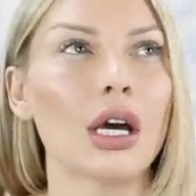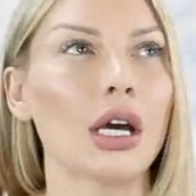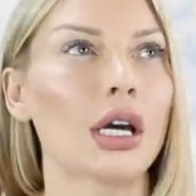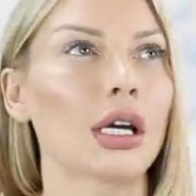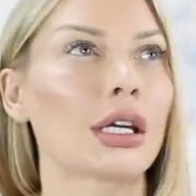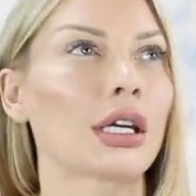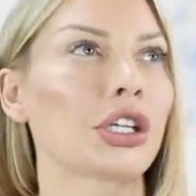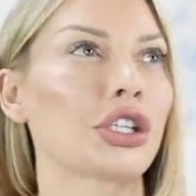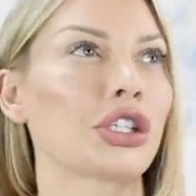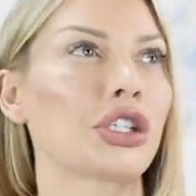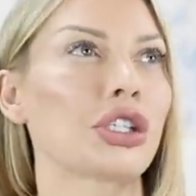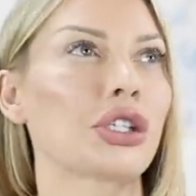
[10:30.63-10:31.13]

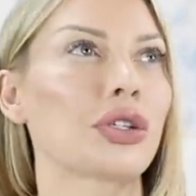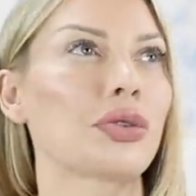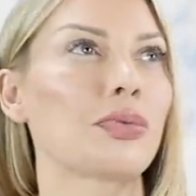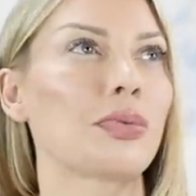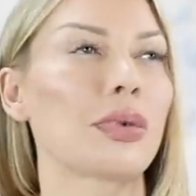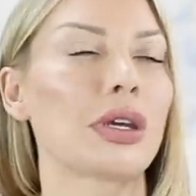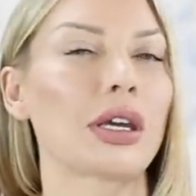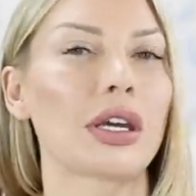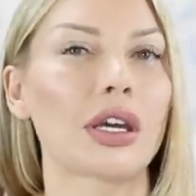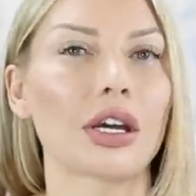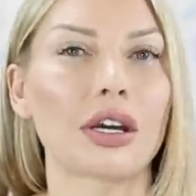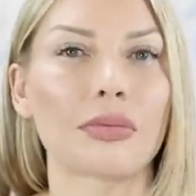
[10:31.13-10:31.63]

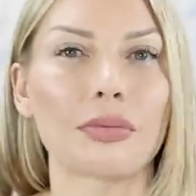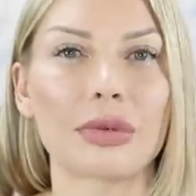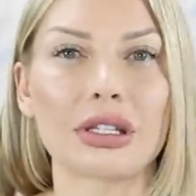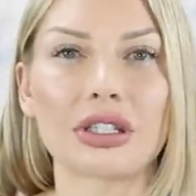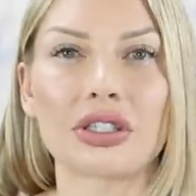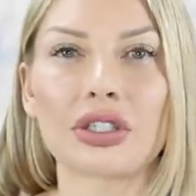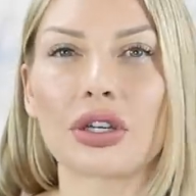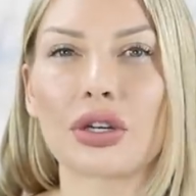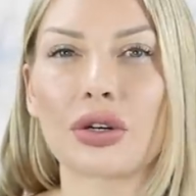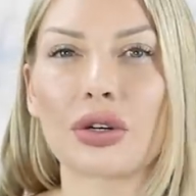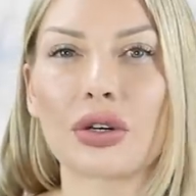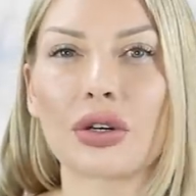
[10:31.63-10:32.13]
cashmere
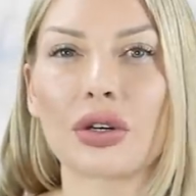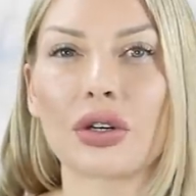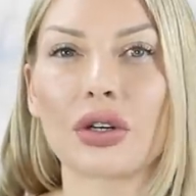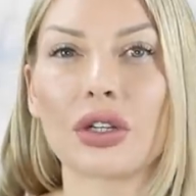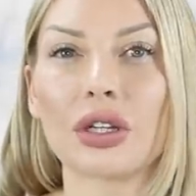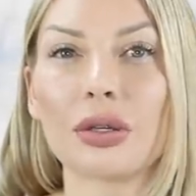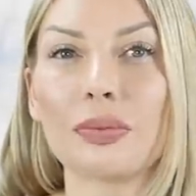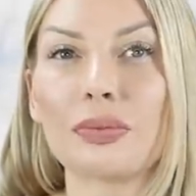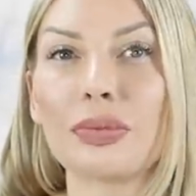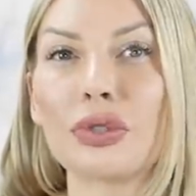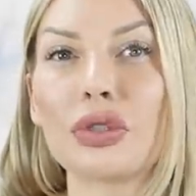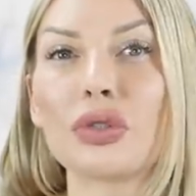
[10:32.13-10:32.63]

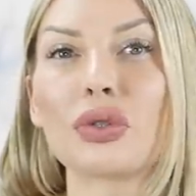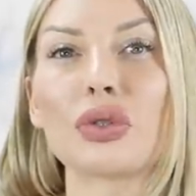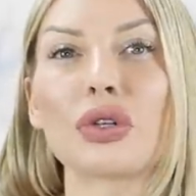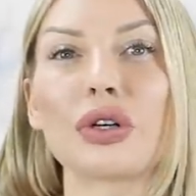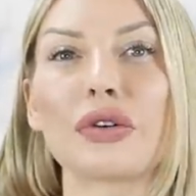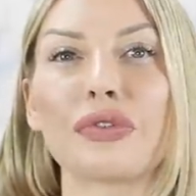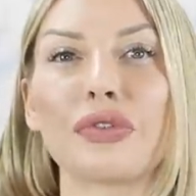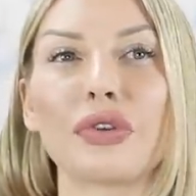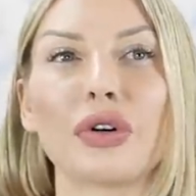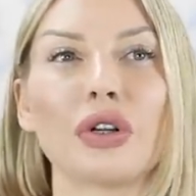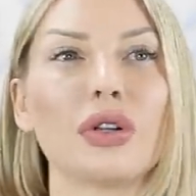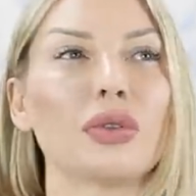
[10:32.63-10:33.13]
material,
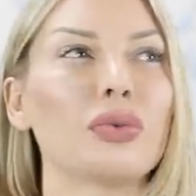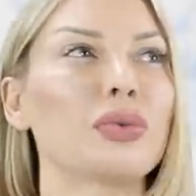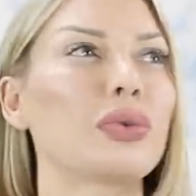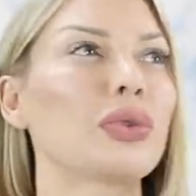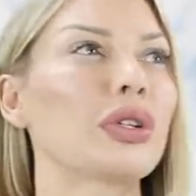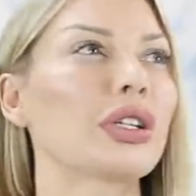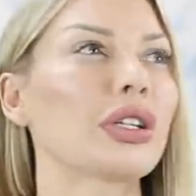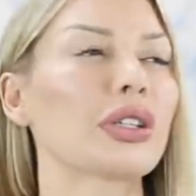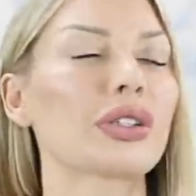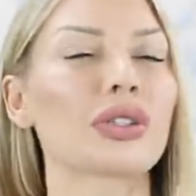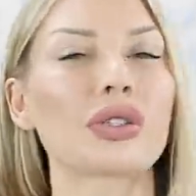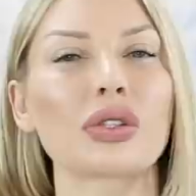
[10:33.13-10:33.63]
beautiful,
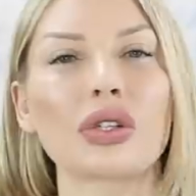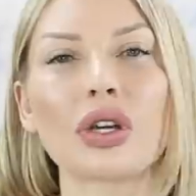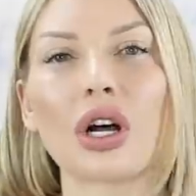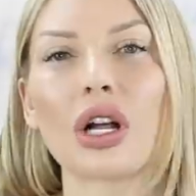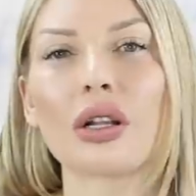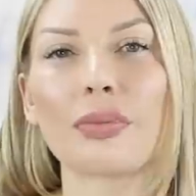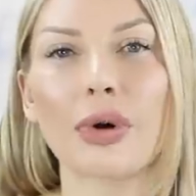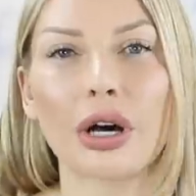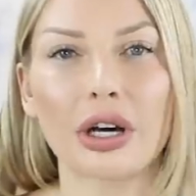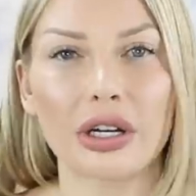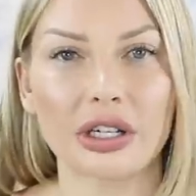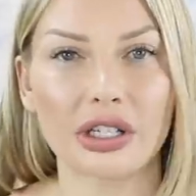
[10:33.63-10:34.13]
works on all
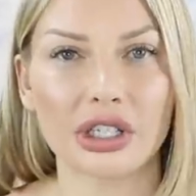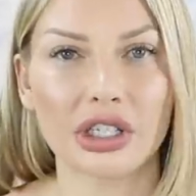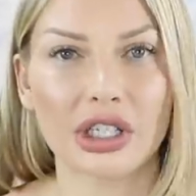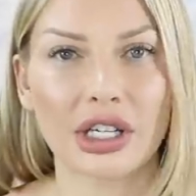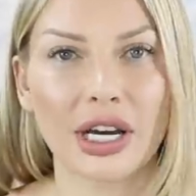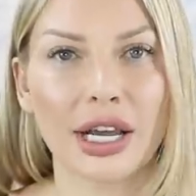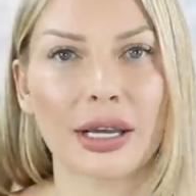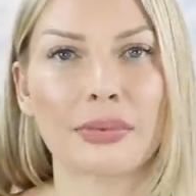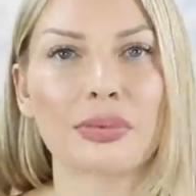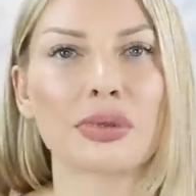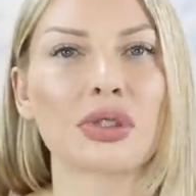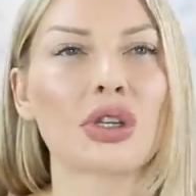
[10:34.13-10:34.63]
body
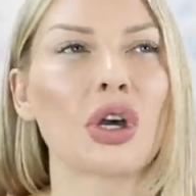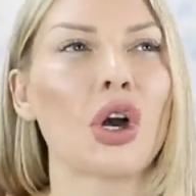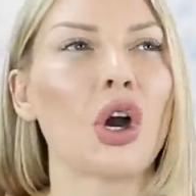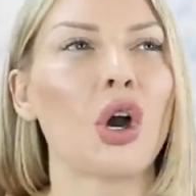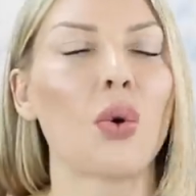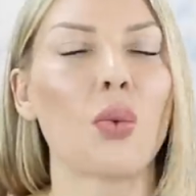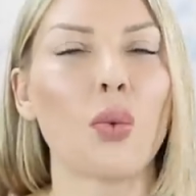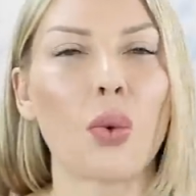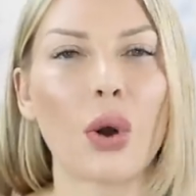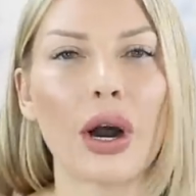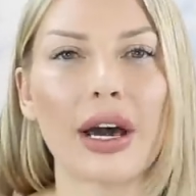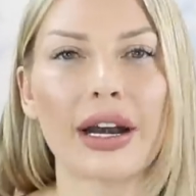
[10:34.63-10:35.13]
shapes,
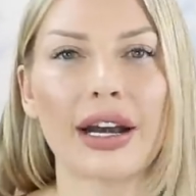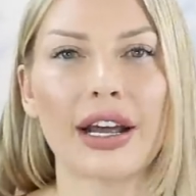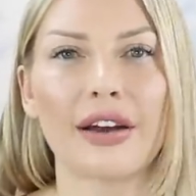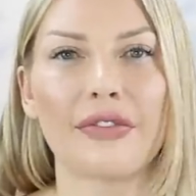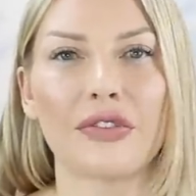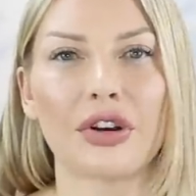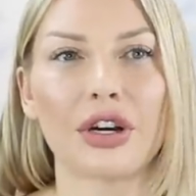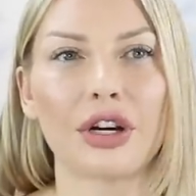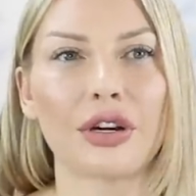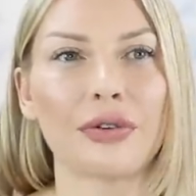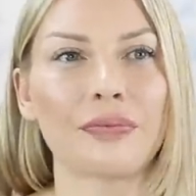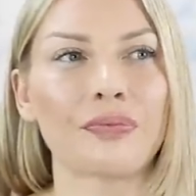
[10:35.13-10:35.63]

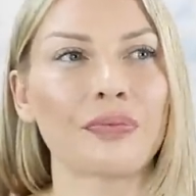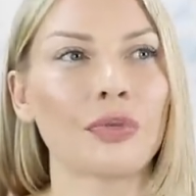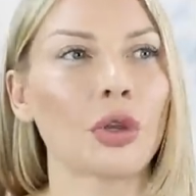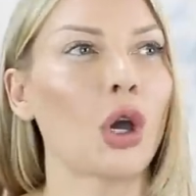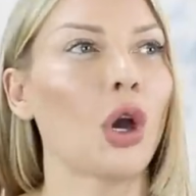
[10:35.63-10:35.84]
whatever.